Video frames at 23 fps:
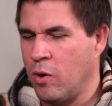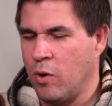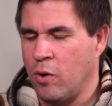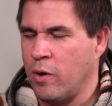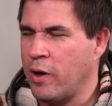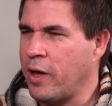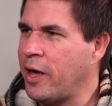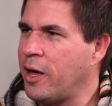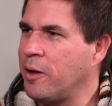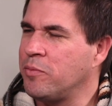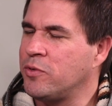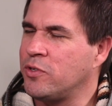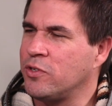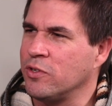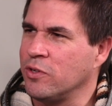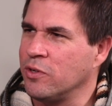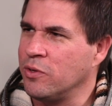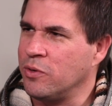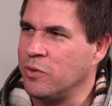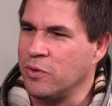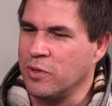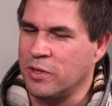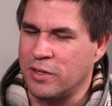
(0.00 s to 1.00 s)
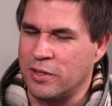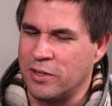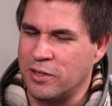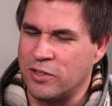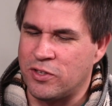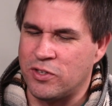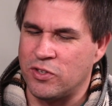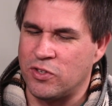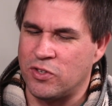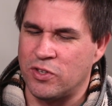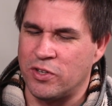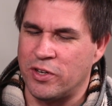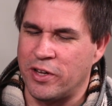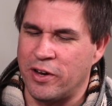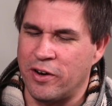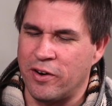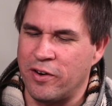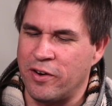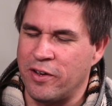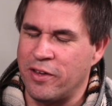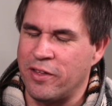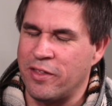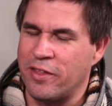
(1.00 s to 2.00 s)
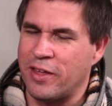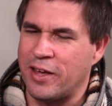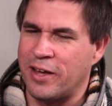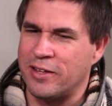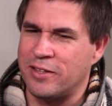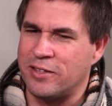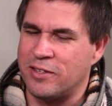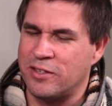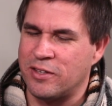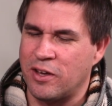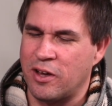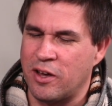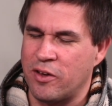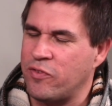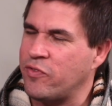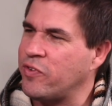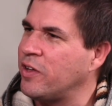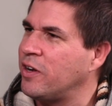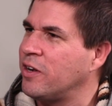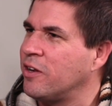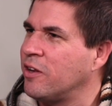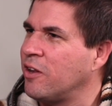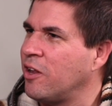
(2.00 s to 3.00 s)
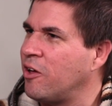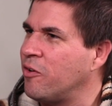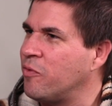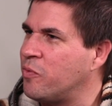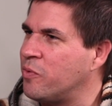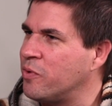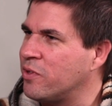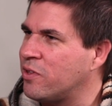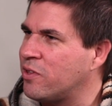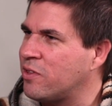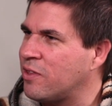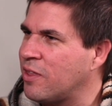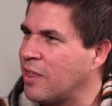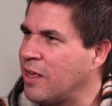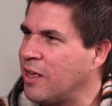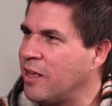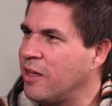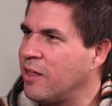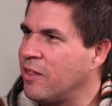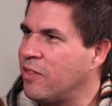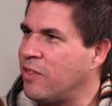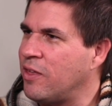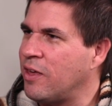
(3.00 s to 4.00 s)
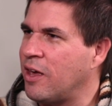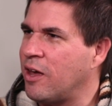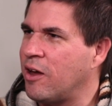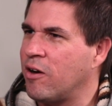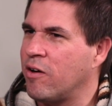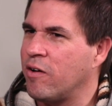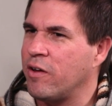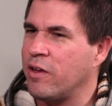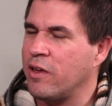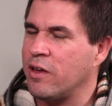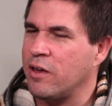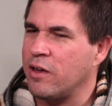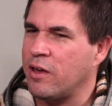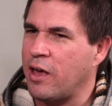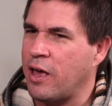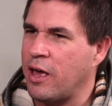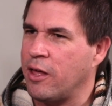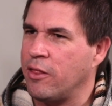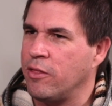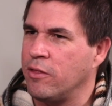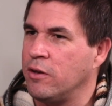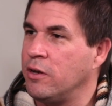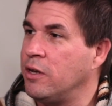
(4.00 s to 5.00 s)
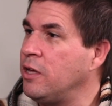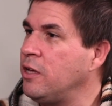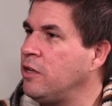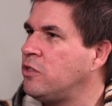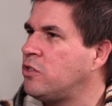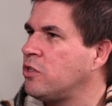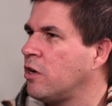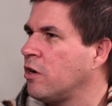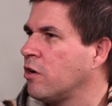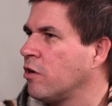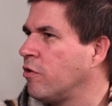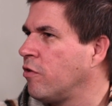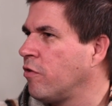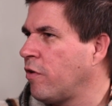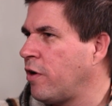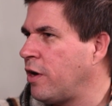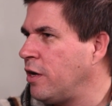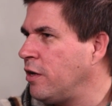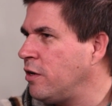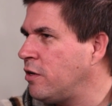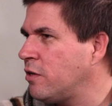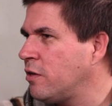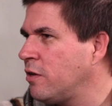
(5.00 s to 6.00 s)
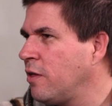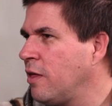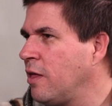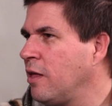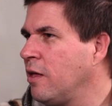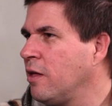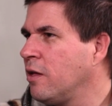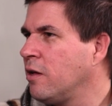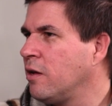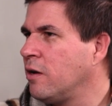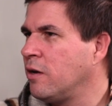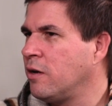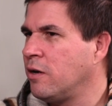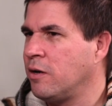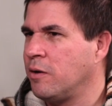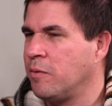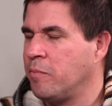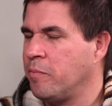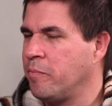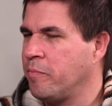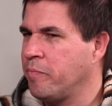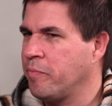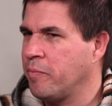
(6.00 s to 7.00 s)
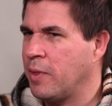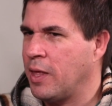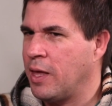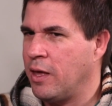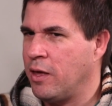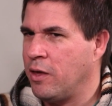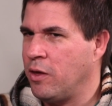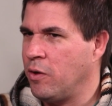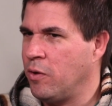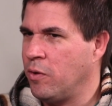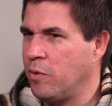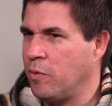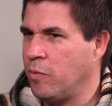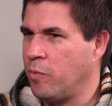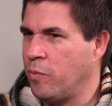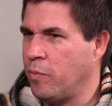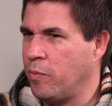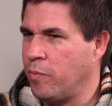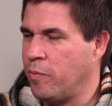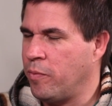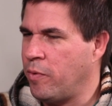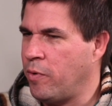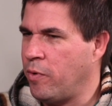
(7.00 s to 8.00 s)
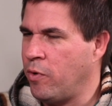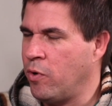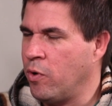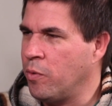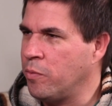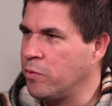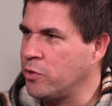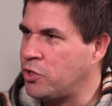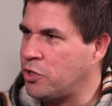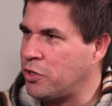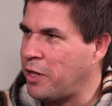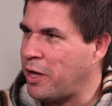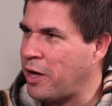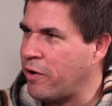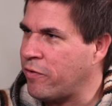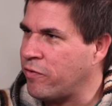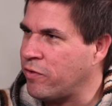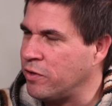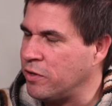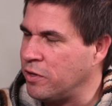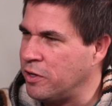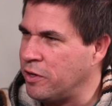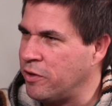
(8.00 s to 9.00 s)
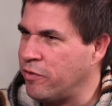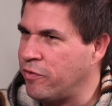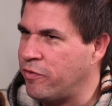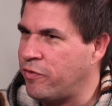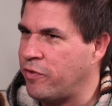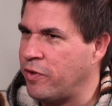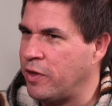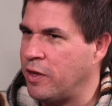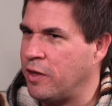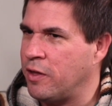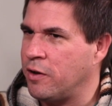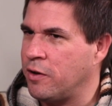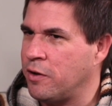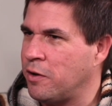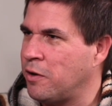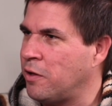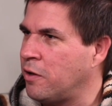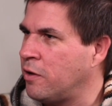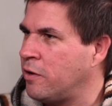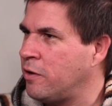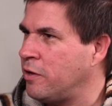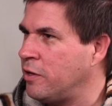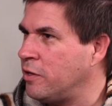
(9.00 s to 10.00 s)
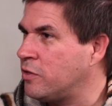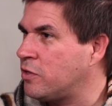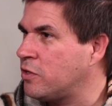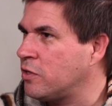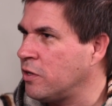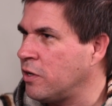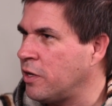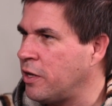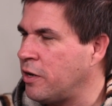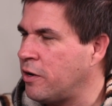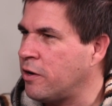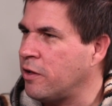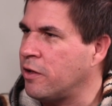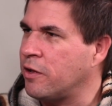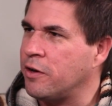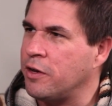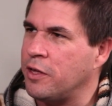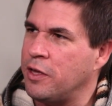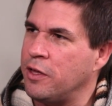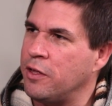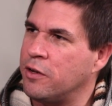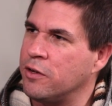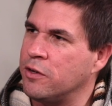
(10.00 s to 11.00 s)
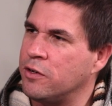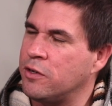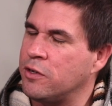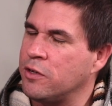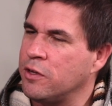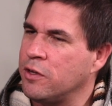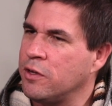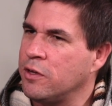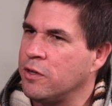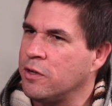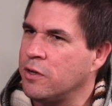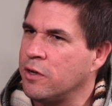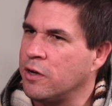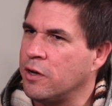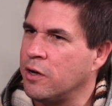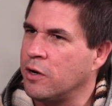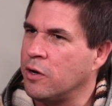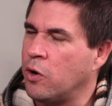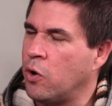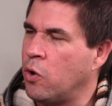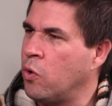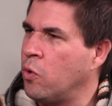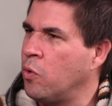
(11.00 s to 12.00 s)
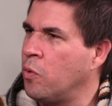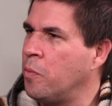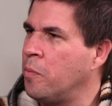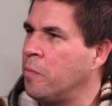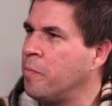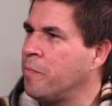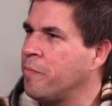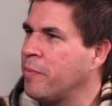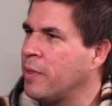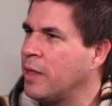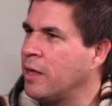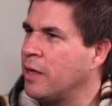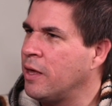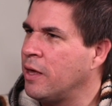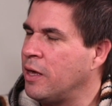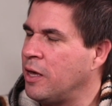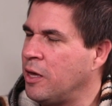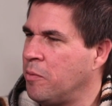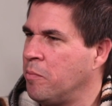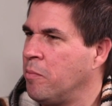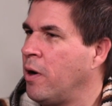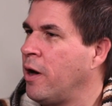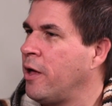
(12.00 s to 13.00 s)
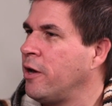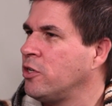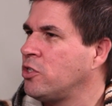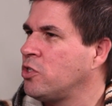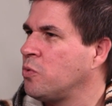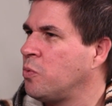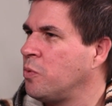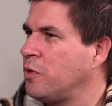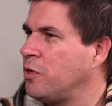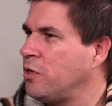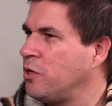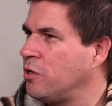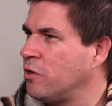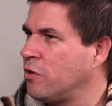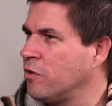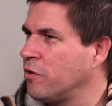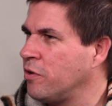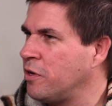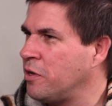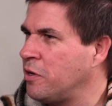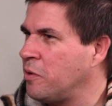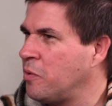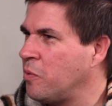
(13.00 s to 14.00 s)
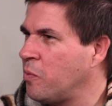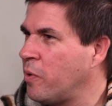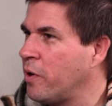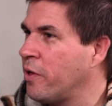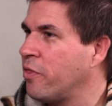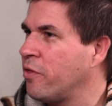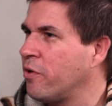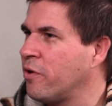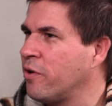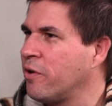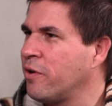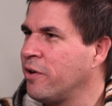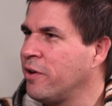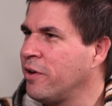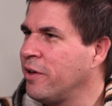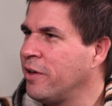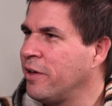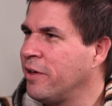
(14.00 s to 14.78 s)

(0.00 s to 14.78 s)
Oh, absolutely. This is an area that I fell in love with the area, and the needs are great. Yeah. You know, no one should have to live in an uninsulated, unheated home in minus 20 degree weather,